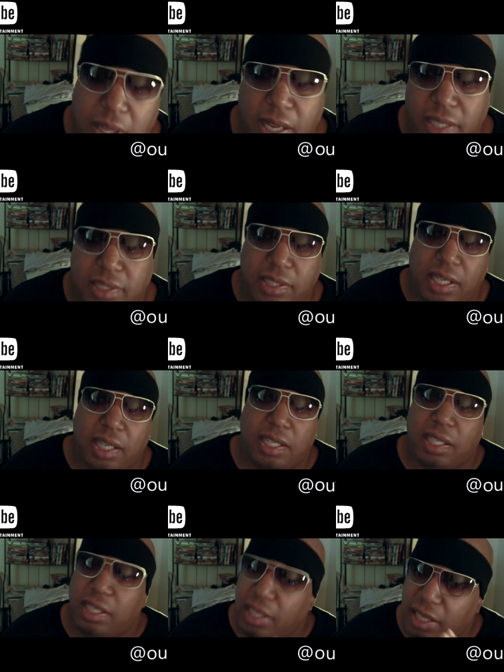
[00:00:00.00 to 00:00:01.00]
like I
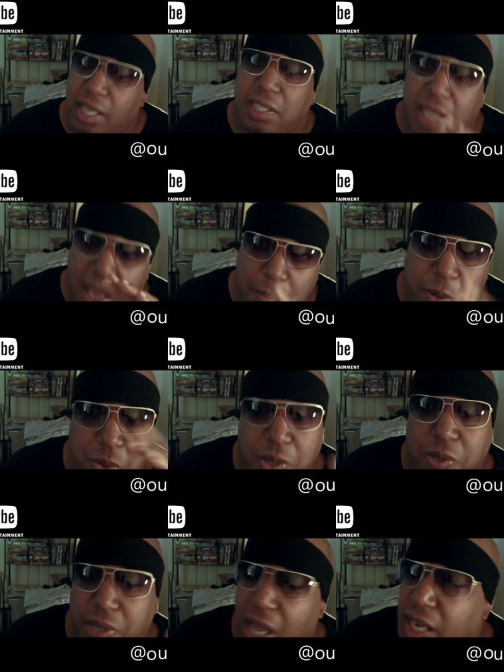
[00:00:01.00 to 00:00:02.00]
said, it's
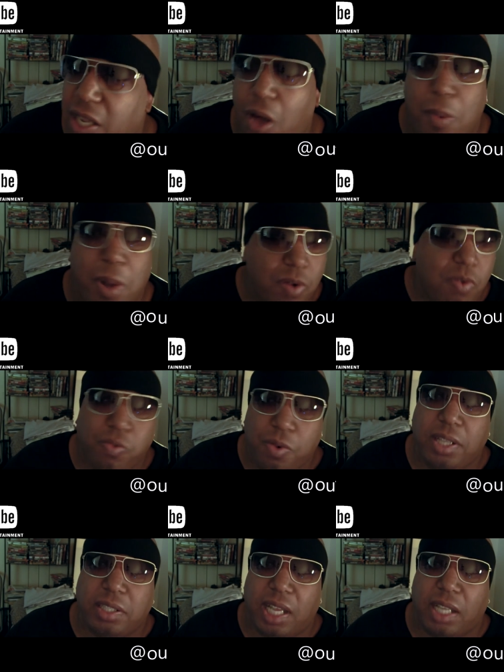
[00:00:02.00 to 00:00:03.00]
hypocritical. And I call my own
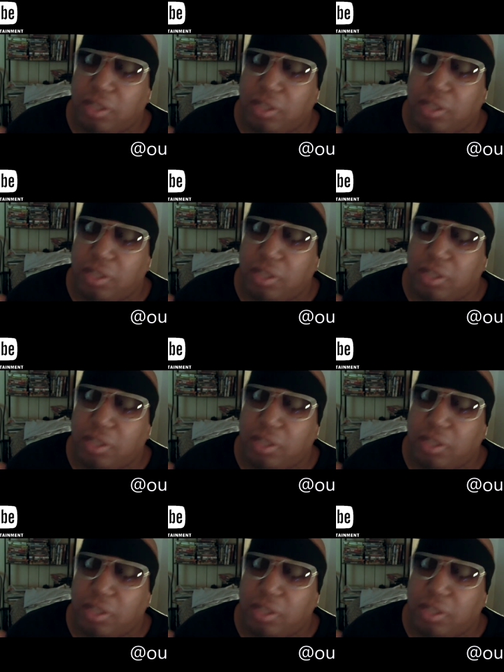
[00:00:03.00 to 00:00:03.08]
friends out,